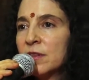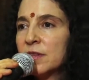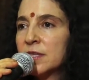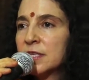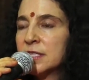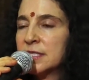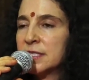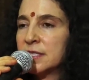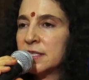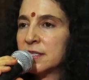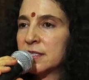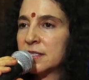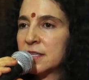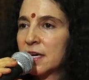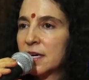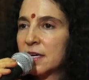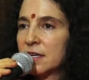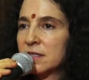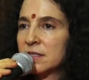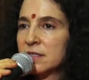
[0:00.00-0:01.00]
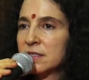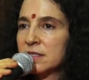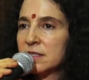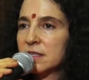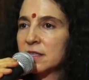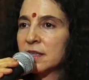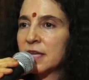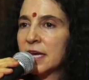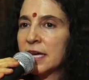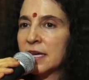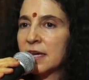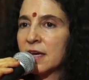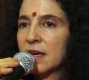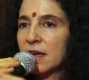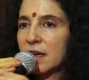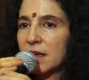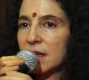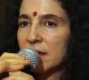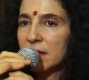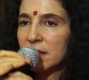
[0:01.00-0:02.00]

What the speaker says: the details like